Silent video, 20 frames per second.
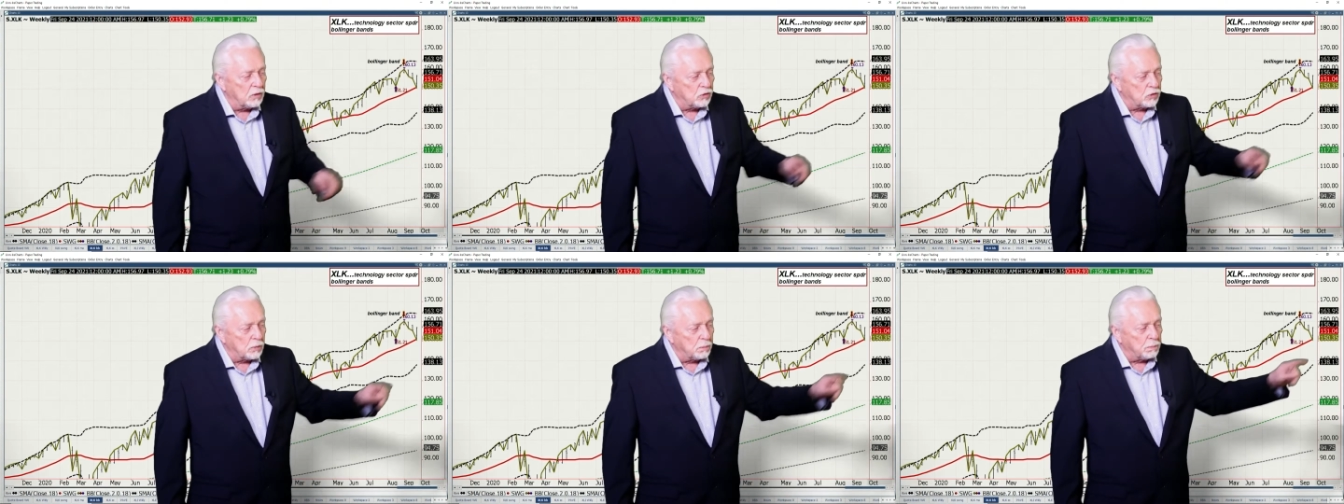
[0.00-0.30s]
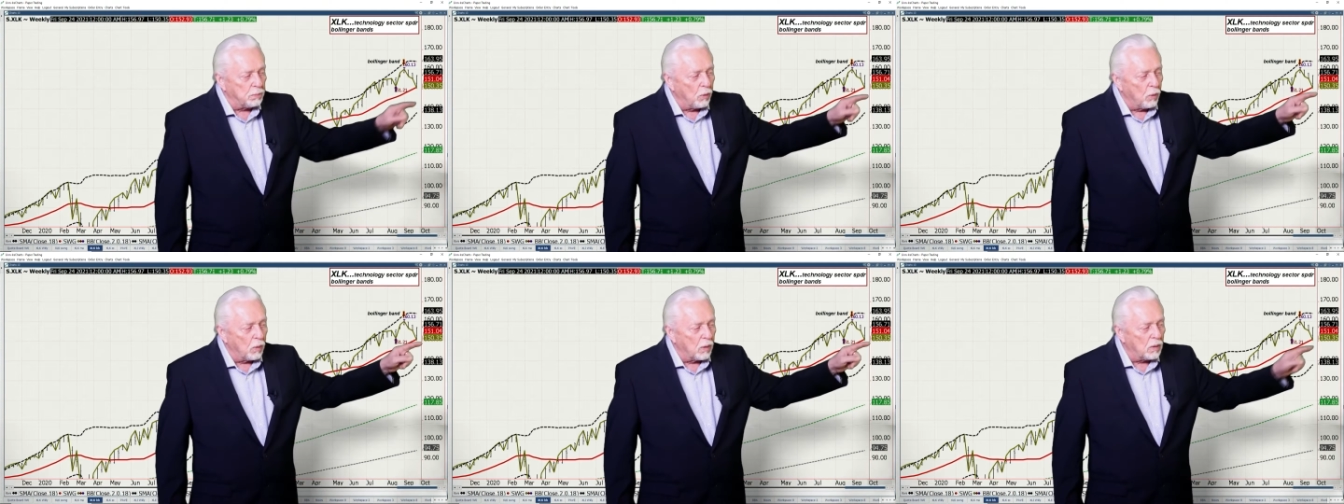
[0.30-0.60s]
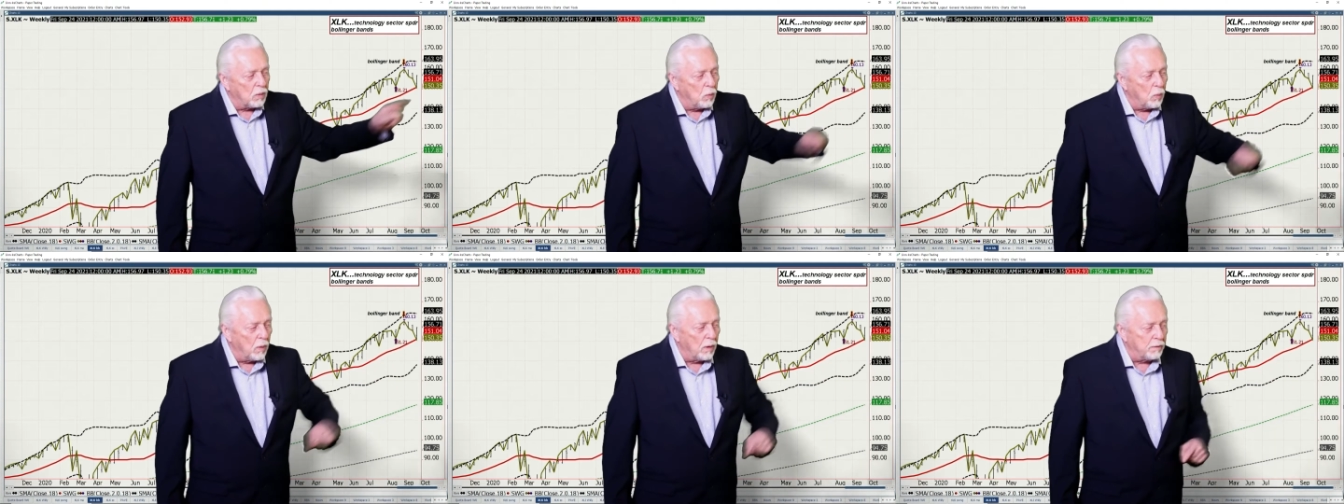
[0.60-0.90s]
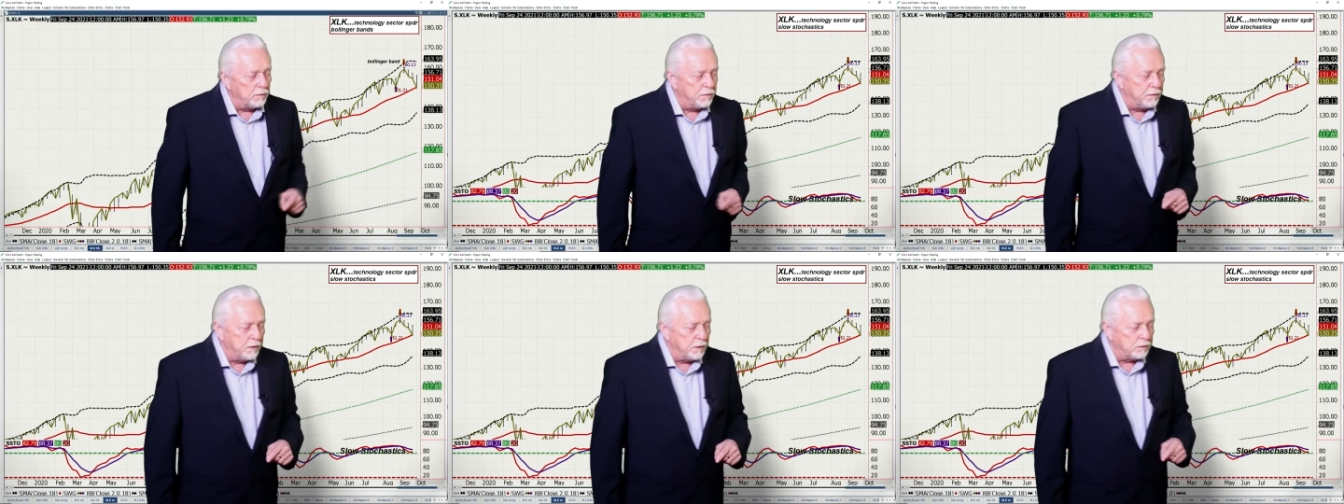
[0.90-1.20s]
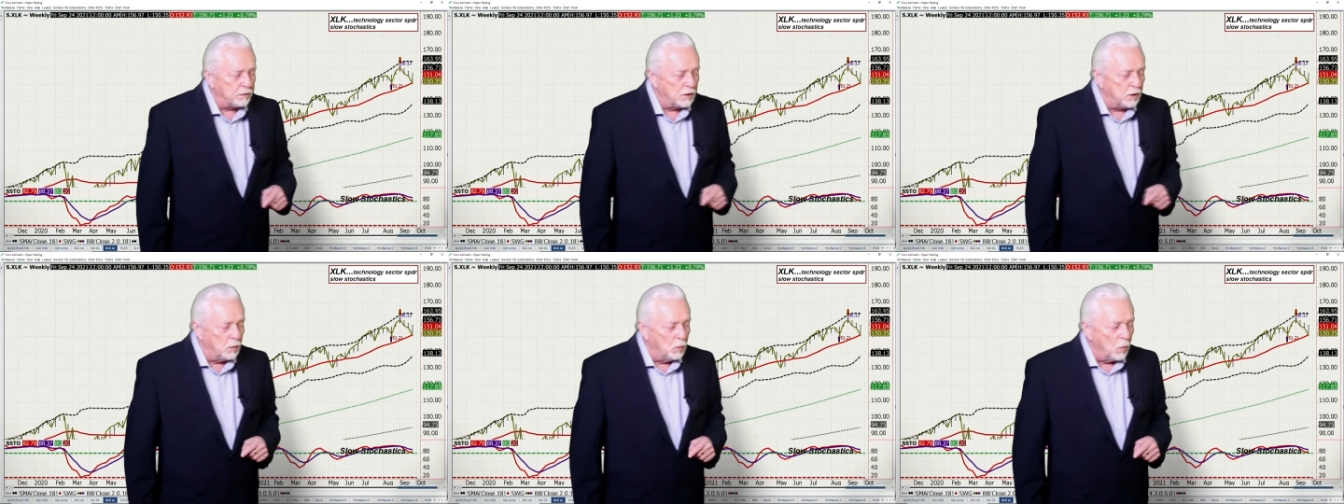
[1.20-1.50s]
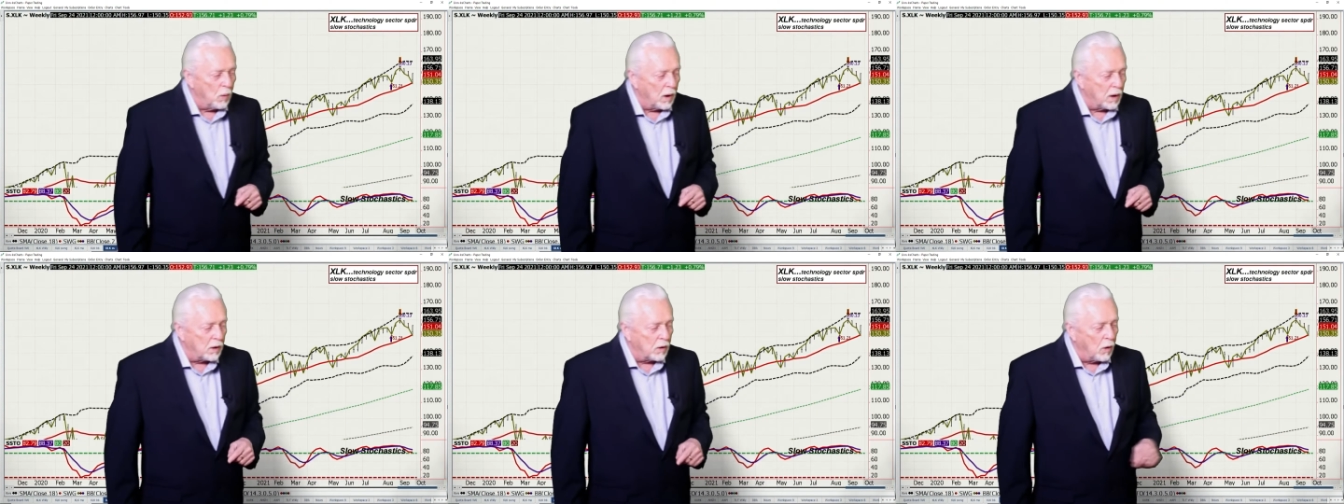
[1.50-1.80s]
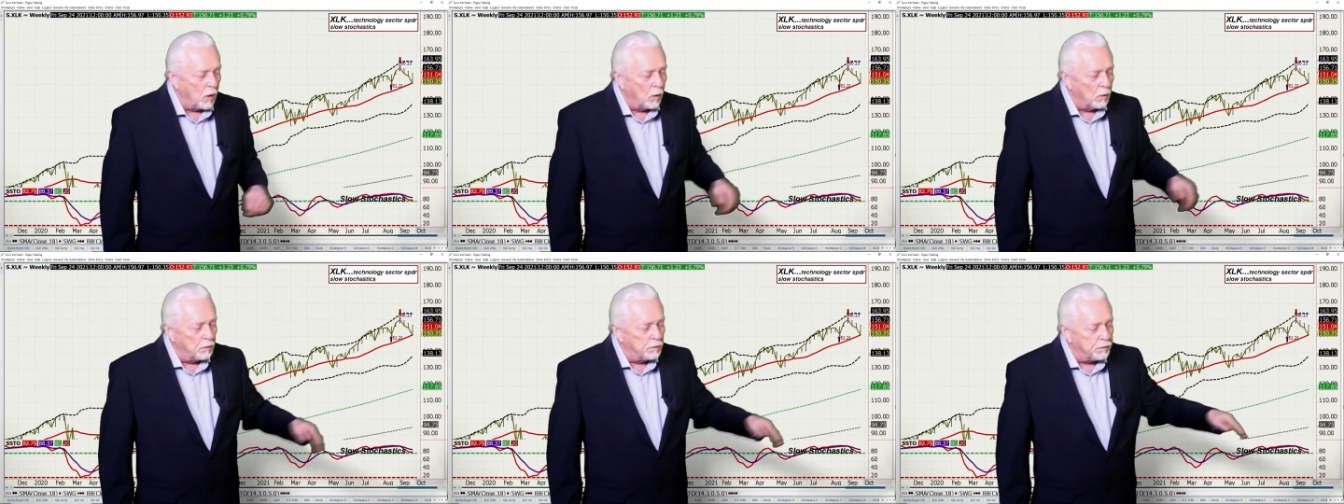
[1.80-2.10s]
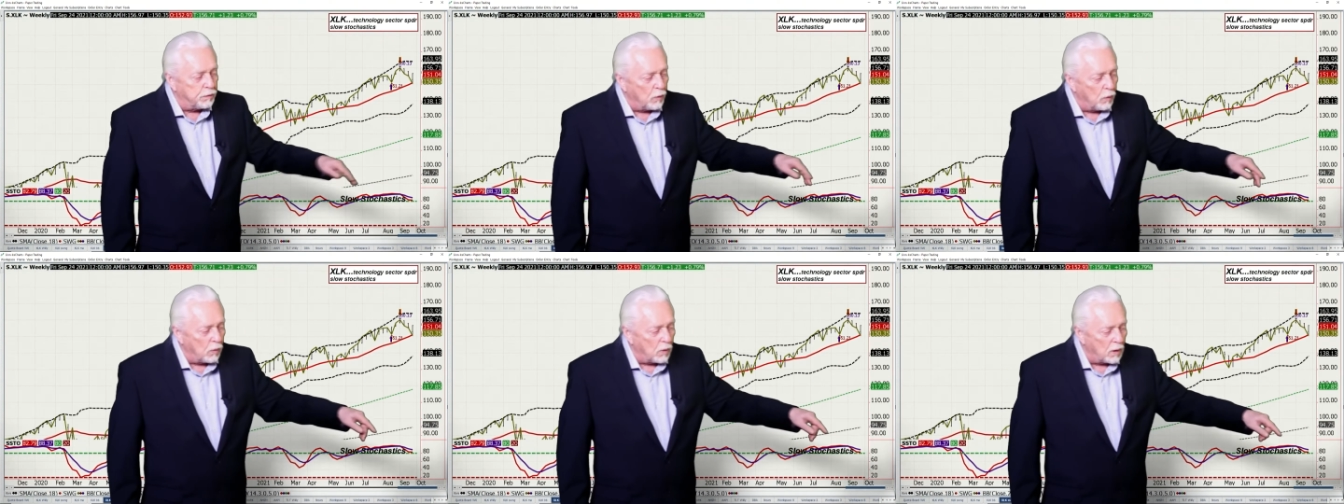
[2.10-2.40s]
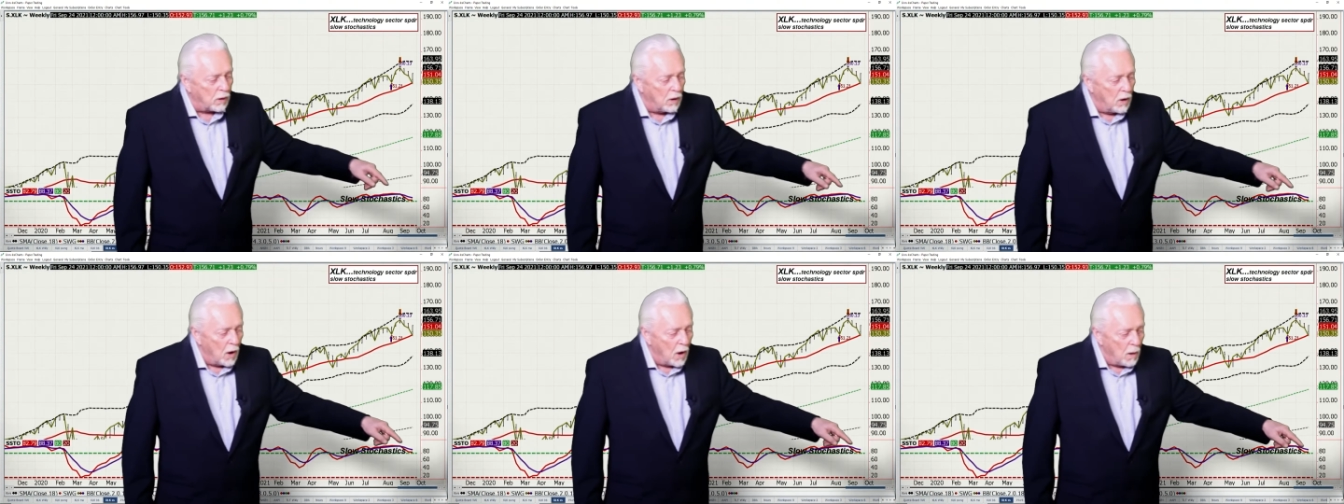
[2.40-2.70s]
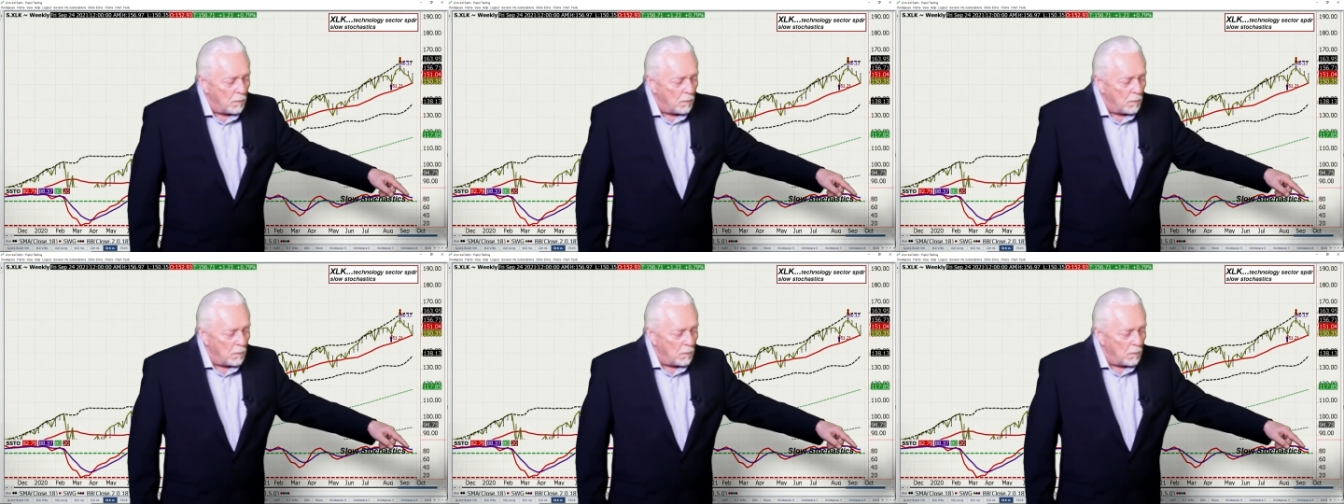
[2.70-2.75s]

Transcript: support one fifty one oh four.